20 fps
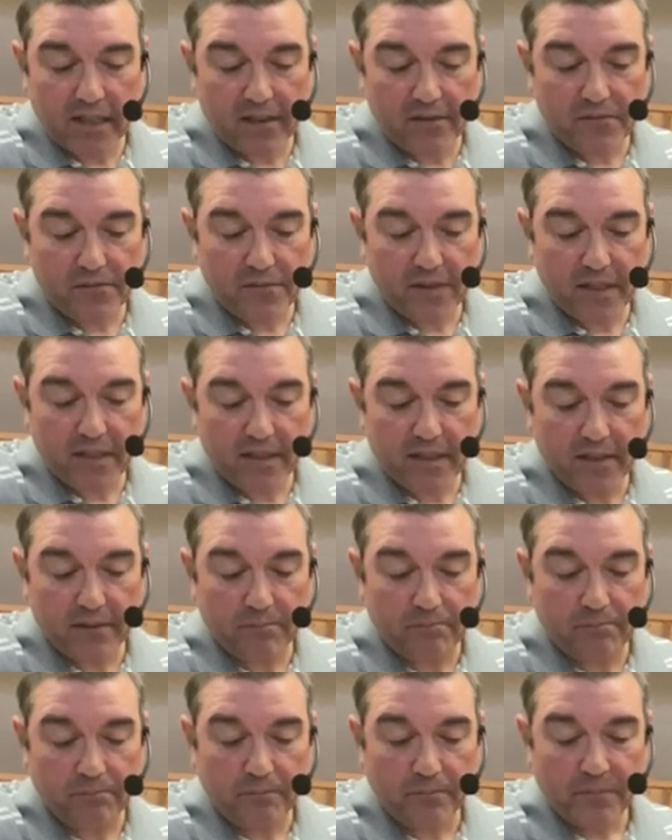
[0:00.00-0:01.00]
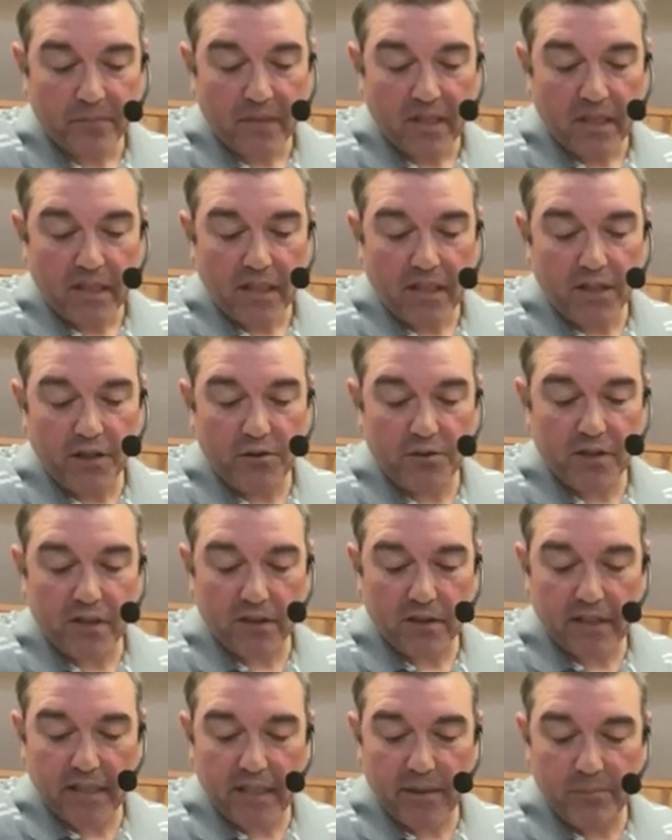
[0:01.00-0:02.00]
and fear him, and you
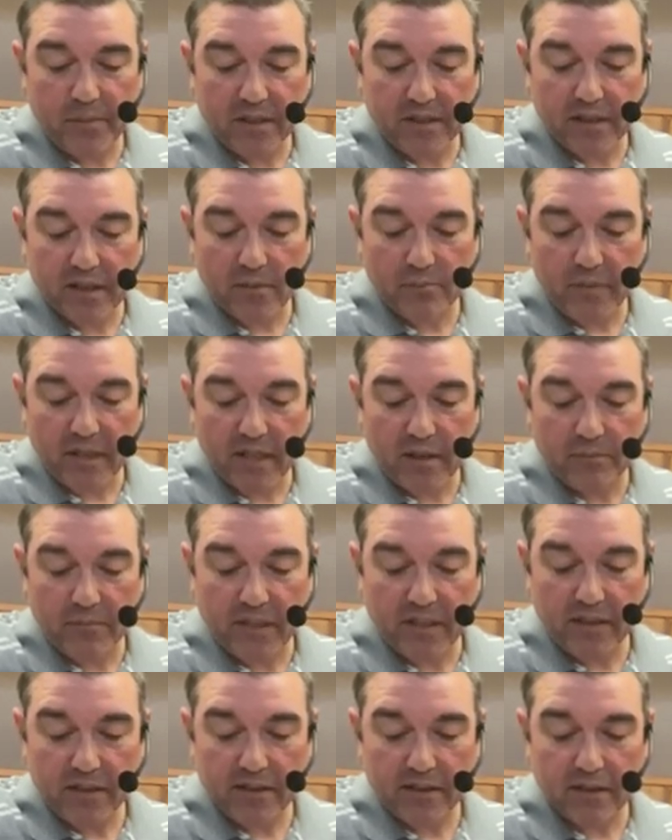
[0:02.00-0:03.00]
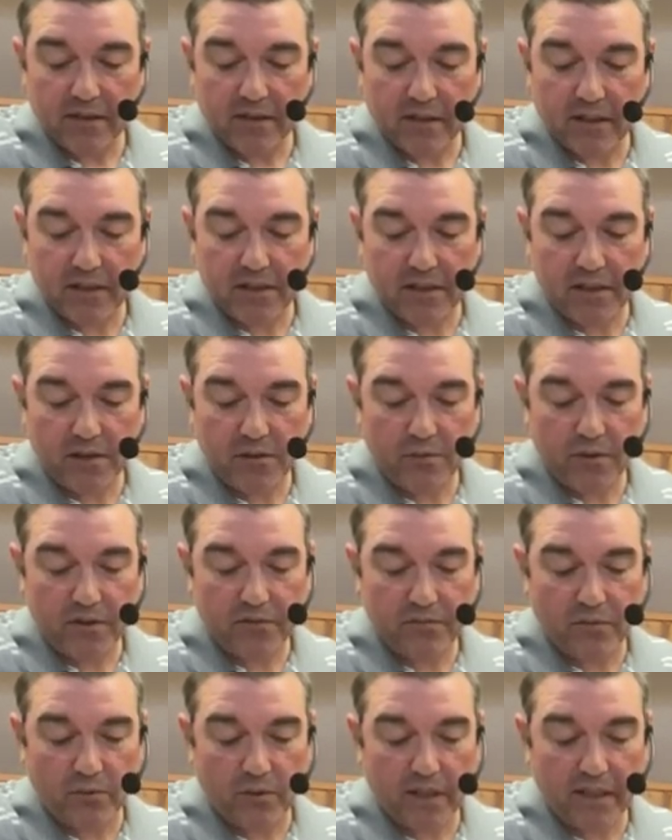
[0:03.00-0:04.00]
shall keep his commandments, listen to his
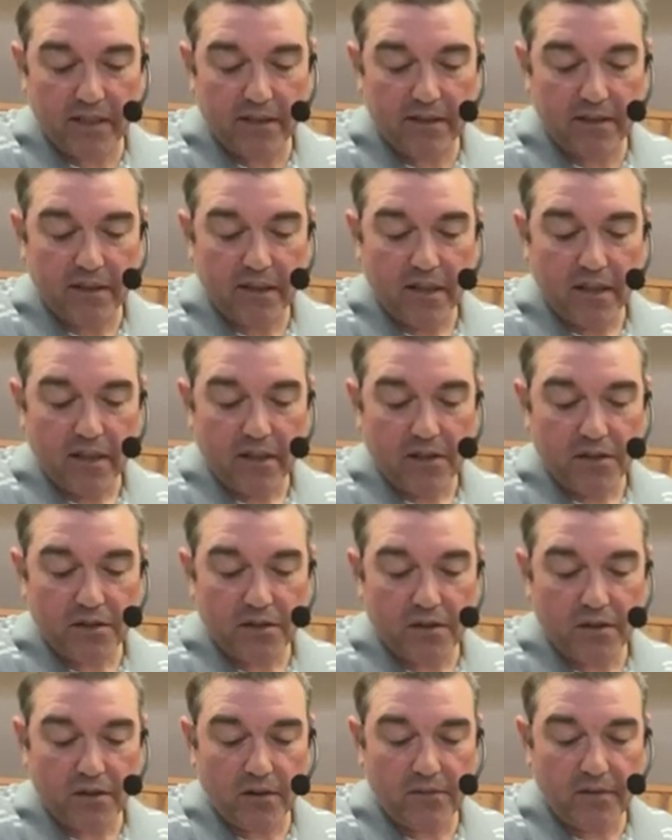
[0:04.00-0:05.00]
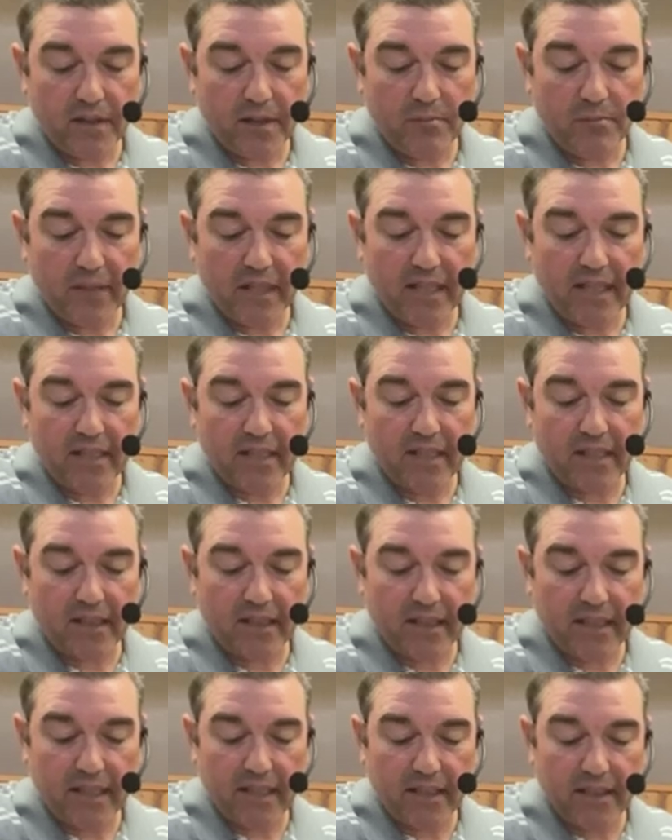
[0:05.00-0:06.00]
voice, serve him, and
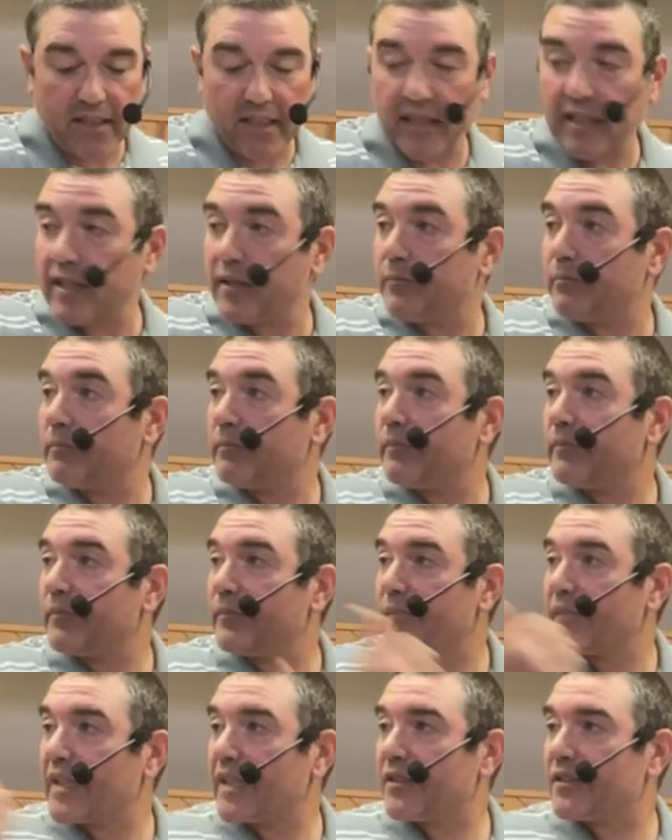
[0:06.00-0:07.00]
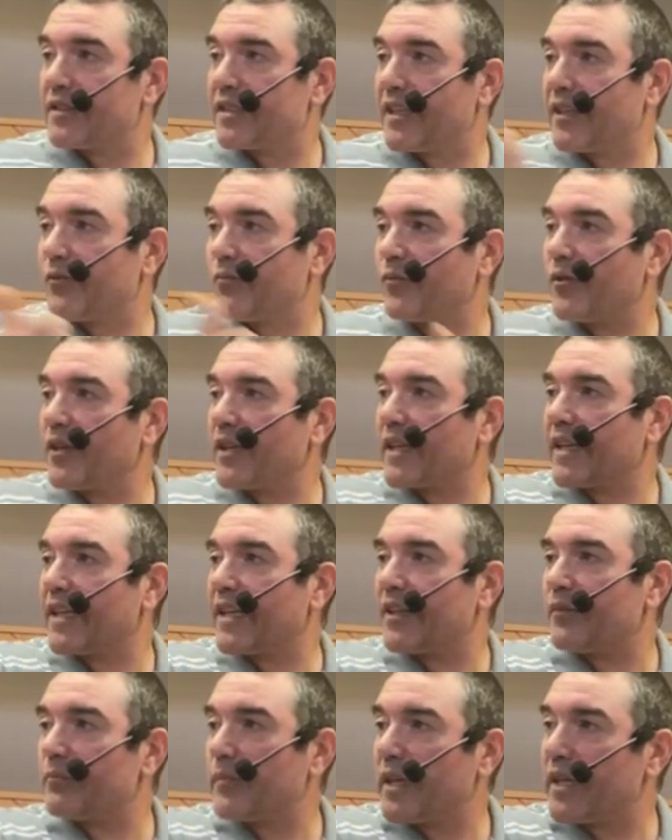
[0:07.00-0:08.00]
cling to him. There's that word
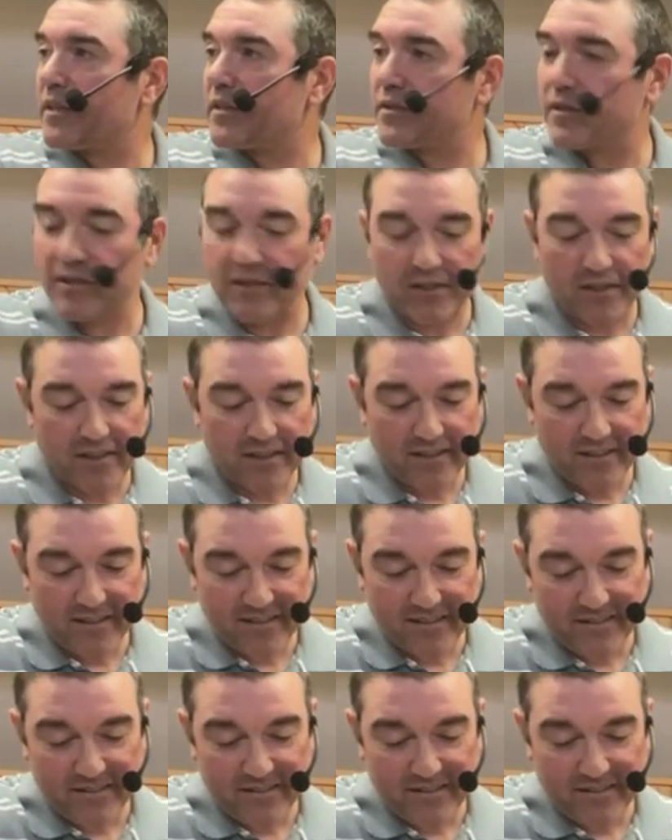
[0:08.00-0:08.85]
again, Pastor Don.